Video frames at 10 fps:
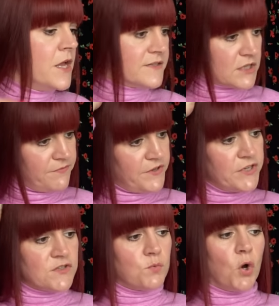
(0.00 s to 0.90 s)
So the
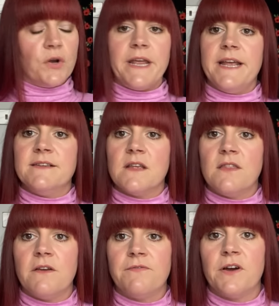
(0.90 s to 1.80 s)
first one is
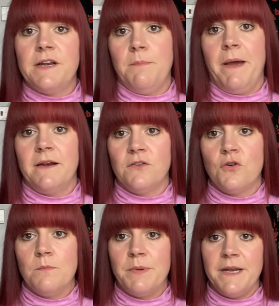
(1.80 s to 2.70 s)
the Friday Pattern
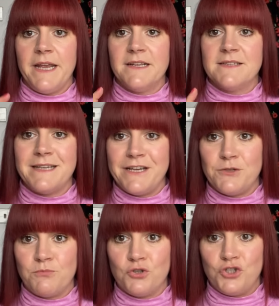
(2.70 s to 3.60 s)
Company
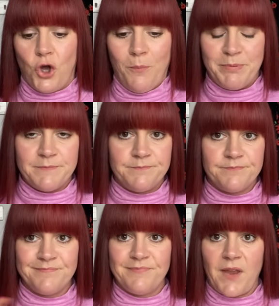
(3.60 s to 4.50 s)
Sage Brush Top.
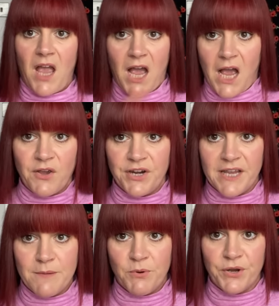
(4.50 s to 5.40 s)
I'm going to
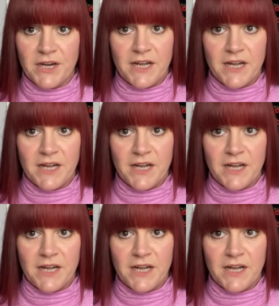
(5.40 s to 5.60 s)
keep pointing